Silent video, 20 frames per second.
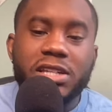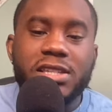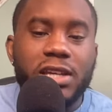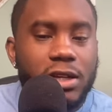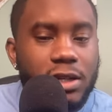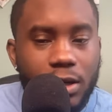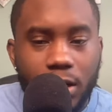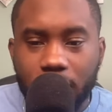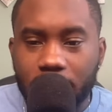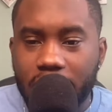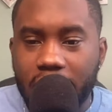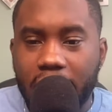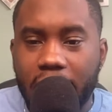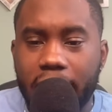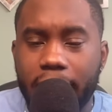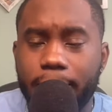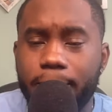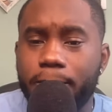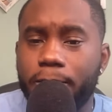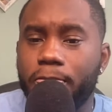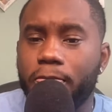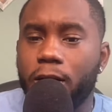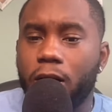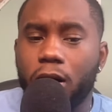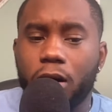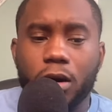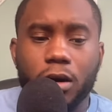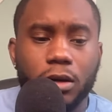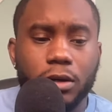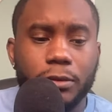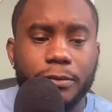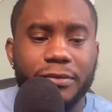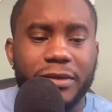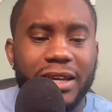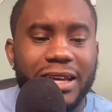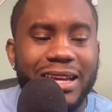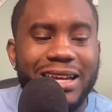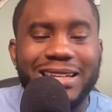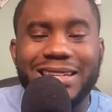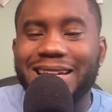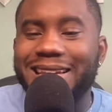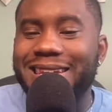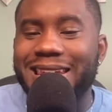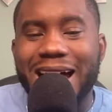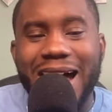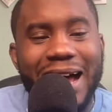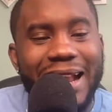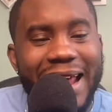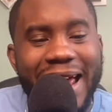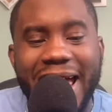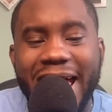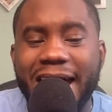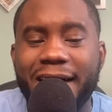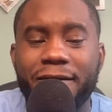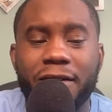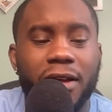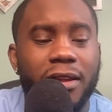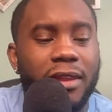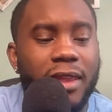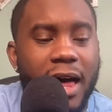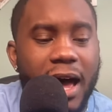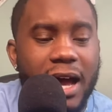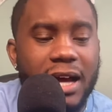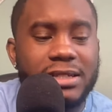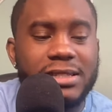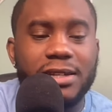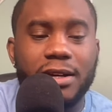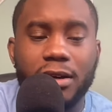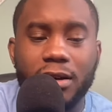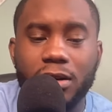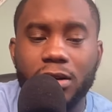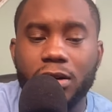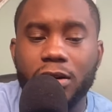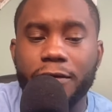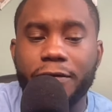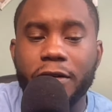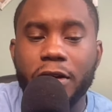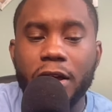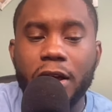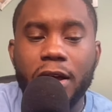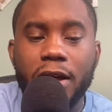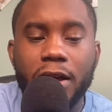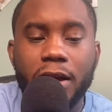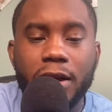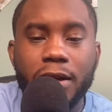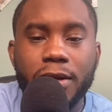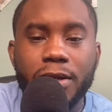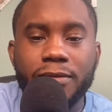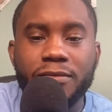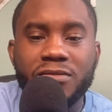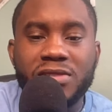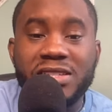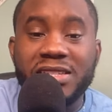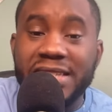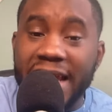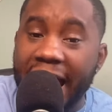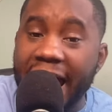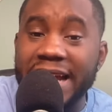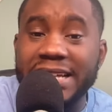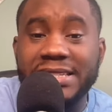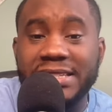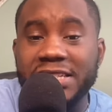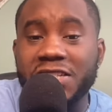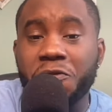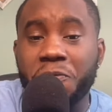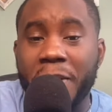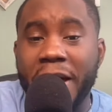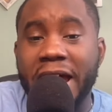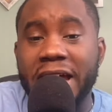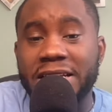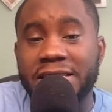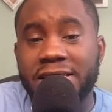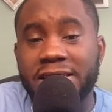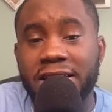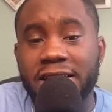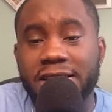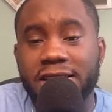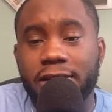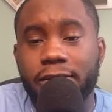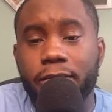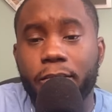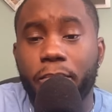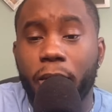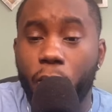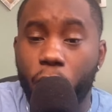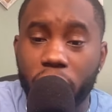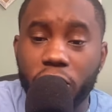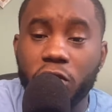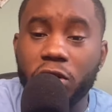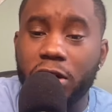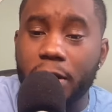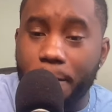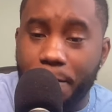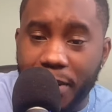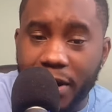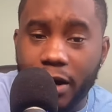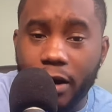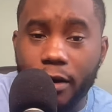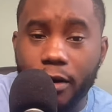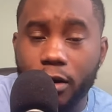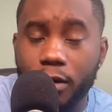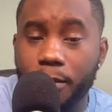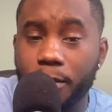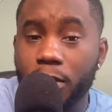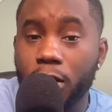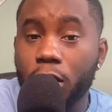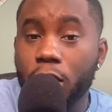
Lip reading: a young guy. He did not have a lot of sacks this past season, but when you compare him